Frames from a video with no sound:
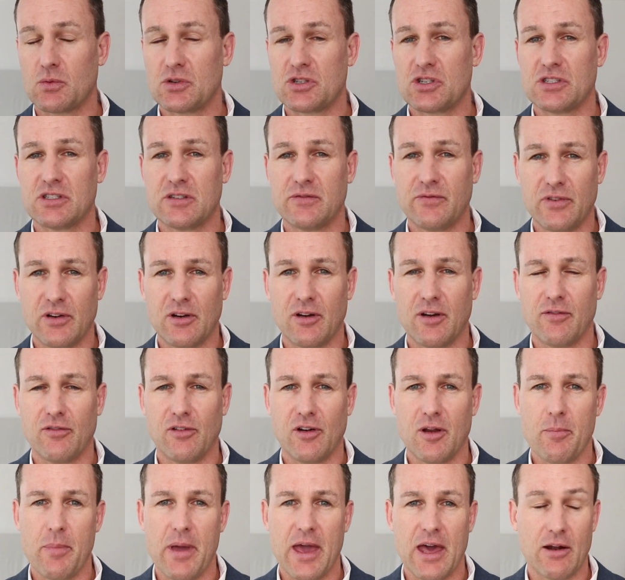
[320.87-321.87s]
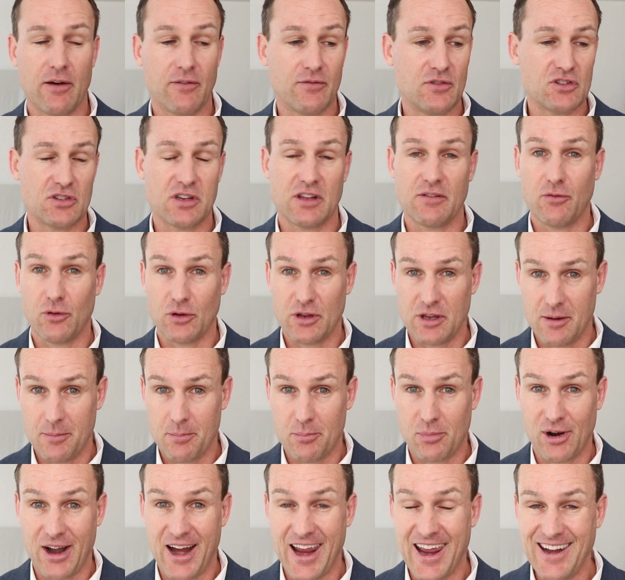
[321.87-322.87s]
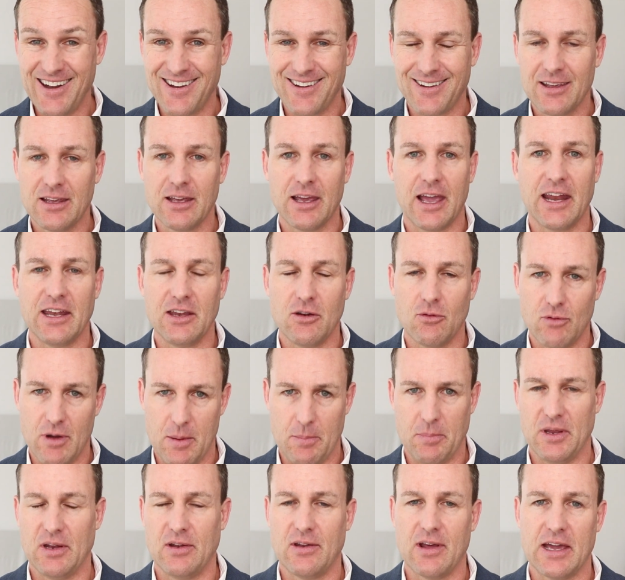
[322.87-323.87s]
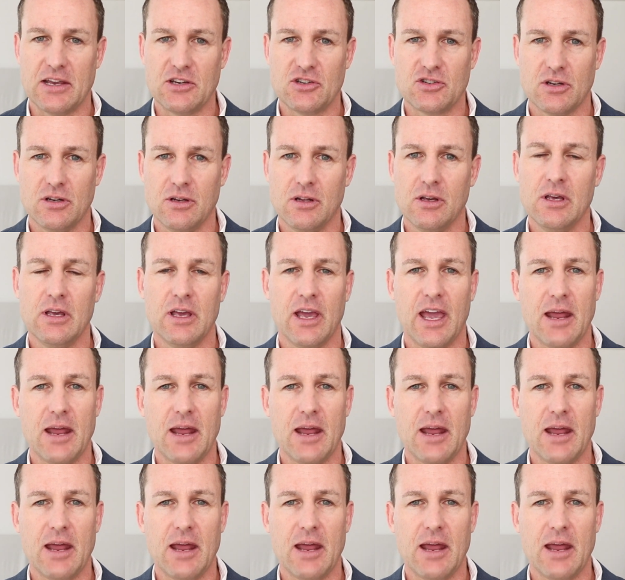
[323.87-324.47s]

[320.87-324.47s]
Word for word: which is very, very bad, obviously, for your brand and your reputation.